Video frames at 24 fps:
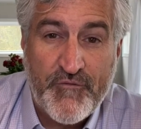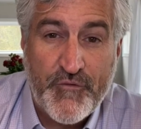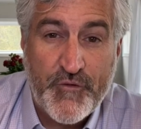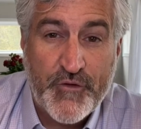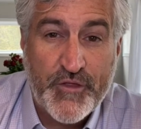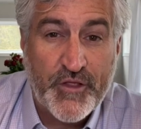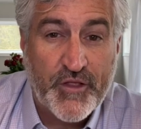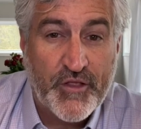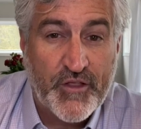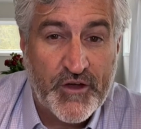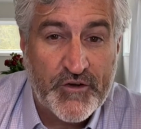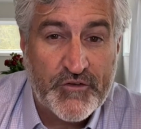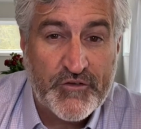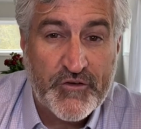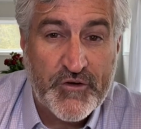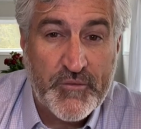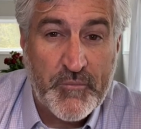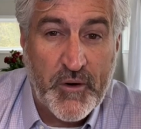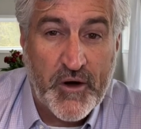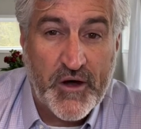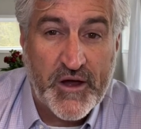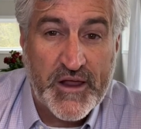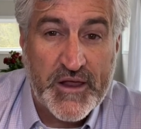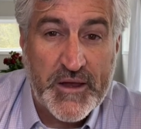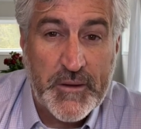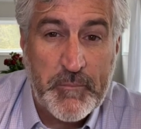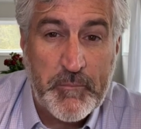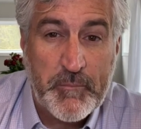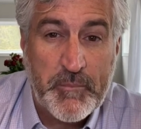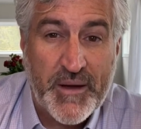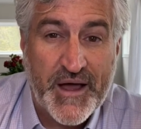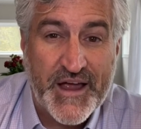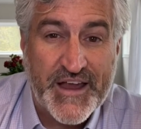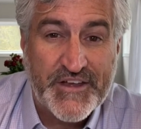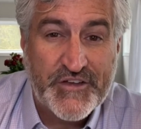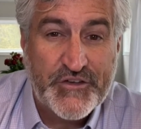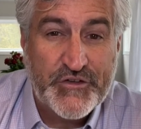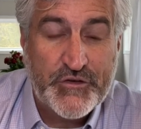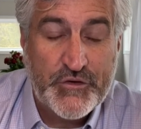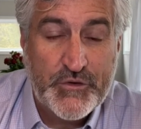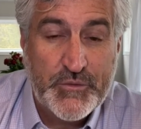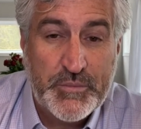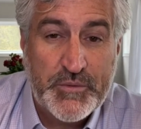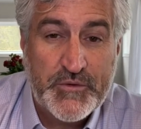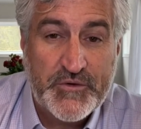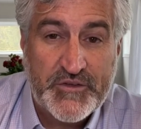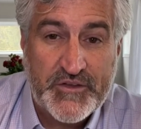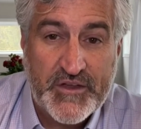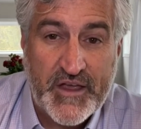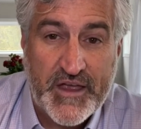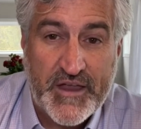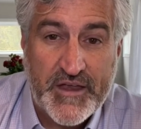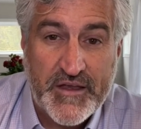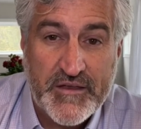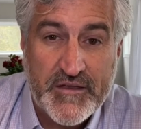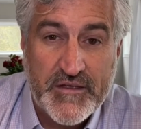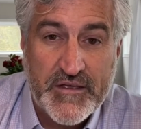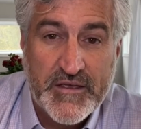for the luxury market by 2%,